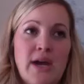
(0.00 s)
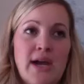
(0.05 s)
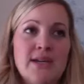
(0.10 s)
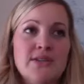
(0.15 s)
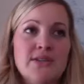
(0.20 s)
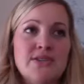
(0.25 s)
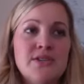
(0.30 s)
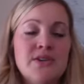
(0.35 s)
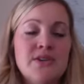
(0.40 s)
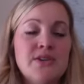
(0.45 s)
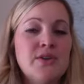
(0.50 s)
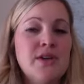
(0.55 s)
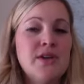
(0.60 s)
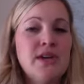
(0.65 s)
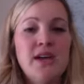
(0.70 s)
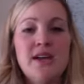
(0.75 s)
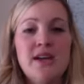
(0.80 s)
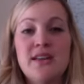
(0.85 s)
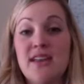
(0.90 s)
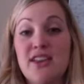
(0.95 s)
so
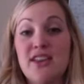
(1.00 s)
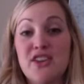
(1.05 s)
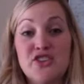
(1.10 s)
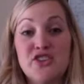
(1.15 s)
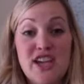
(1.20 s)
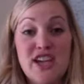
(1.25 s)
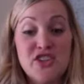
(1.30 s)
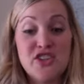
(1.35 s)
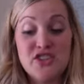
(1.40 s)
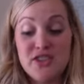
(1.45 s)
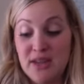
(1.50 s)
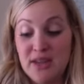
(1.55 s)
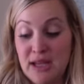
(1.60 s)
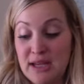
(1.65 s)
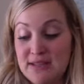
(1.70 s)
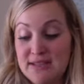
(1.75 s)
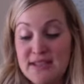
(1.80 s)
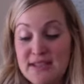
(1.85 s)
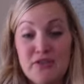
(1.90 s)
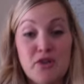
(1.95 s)
there's actually
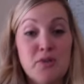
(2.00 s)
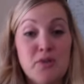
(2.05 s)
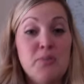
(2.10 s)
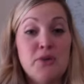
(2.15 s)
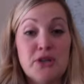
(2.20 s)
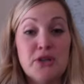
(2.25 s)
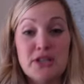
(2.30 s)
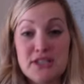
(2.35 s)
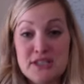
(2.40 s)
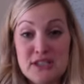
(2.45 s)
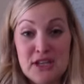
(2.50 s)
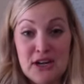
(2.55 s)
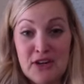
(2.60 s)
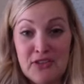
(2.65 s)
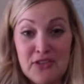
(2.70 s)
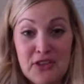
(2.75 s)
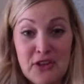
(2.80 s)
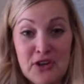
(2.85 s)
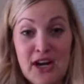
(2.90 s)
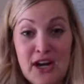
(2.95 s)
like several books that
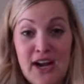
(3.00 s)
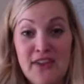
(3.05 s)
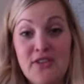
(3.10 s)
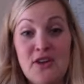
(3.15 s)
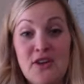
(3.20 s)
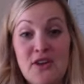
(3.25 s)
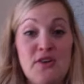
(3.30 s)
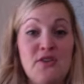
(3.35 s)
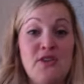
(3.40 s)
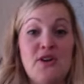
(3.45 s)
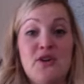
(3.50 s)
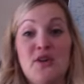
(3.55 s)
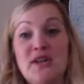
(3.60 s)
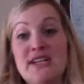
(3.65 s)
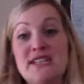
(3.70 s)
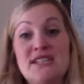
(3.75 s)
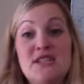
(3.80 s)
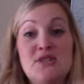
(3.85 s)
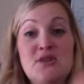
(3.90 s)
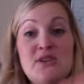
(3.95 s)
out there that are like
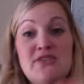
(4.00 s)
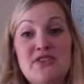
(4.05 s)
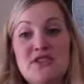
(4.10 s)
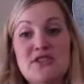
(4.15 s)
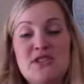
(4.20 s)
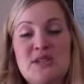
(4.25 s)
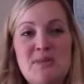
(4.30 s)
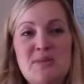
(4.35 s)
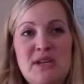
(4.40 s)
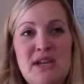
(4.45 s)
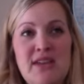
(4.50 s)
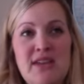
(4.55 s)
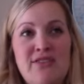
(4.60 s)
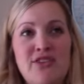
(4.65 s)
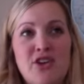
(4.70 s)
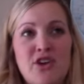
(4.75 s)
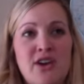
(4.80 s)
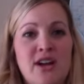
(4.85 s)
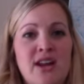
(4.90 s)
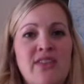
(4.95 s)
sensory versus
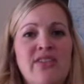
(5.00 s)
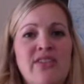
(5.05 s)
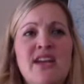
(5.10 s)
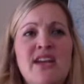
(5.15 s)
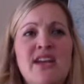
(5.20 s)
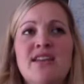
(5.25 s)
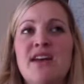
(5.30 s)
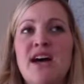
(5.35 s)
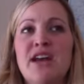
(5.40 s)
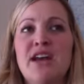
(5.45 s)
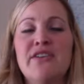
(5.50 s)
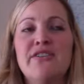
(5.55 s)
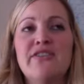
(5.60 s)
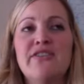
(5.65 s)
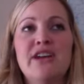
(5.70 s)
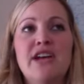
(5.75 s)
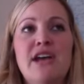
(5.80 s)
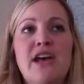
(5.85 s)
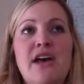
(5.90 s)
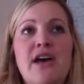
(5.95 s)
behavior, and I think a lot of
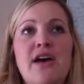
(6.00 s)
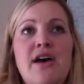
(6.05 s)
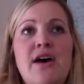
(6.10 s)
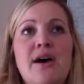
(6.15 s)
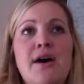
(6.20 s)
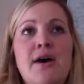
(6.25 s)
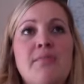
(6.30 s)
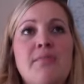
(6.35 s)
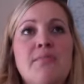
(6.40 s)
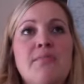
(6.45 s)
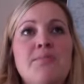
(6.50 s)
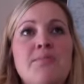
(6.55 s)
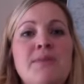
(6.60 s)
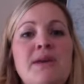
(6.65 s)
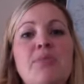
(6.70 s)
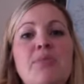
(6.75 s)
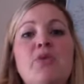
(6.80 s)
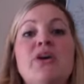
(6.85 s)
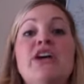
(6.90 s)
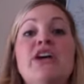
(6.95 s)

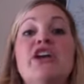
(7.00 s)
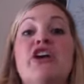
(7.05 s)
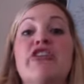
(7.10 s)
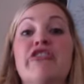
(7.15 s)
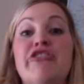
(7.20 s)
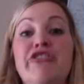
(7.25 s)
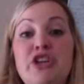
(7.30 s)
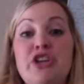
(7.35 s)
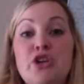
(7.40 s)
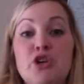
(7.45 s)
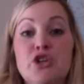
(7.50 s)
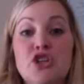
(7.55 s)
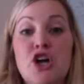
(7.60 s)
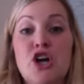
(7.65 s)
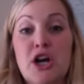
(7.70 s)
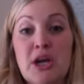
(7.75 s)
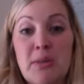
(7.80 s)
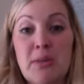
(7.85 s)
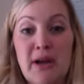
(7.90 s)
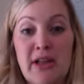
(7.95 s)
people in our field
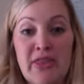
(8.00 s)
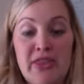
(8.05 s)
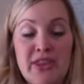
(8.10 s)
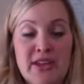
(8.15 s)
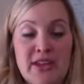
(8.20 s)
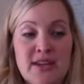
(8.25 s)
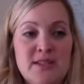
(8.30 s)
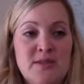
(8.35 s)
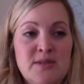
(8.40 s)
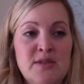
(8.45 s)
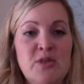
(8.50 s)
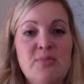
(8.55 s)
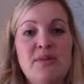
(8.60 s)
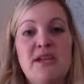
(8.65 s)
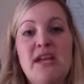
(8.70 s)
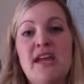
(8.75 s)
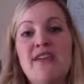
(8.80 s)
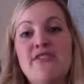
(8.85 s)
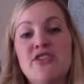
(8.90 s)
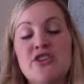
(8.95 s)
talk about this.
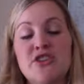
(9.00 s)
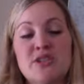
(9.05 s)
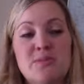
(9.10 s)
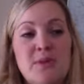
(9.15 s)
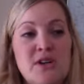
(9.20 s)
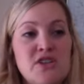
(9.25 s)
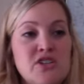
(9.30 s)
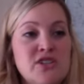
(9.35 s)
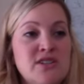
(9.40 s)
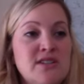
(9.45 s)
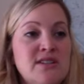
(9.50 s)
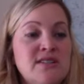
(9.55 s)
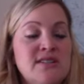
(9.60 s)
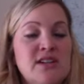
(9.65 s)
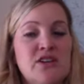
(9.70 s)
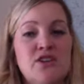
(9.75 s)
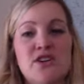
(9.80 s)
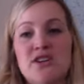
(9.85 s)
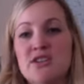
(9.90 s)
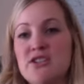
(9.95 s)
Behavior specialists,
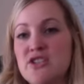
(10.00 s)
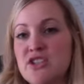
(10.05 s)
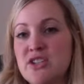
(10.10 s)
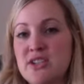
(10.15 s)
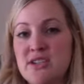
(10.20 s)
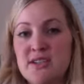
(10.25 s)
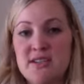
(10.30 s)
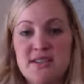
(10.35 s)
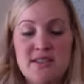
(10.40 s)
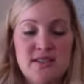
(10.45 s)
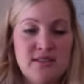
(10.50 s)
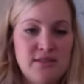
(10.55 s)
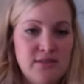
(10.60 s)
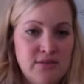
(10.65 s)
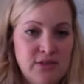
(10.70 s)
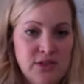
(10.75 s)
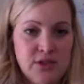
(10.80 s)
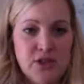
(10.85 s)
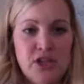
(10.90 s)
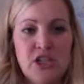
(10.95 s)
psychologists,
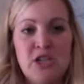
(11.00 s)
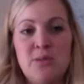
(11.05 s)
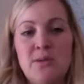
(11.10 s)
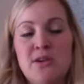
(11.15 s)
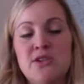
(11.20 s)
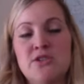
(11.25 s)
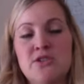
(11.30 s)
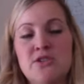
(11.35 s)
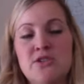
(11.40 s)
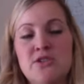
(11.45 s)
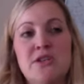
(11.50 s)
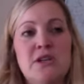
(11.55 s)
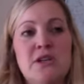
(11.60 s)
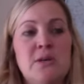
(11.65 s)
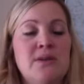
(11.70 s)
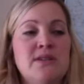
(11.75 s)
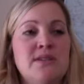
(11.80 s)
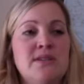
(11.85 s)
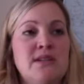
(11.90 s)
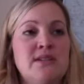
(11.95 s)
occupational
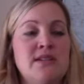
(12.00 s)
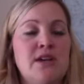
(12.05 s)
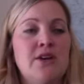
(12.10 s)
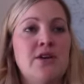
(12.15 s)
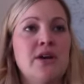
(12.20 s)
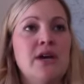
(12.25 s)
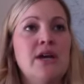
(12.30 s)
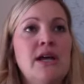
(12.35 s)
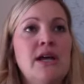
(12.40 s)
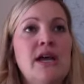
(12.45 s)
therapists, etc.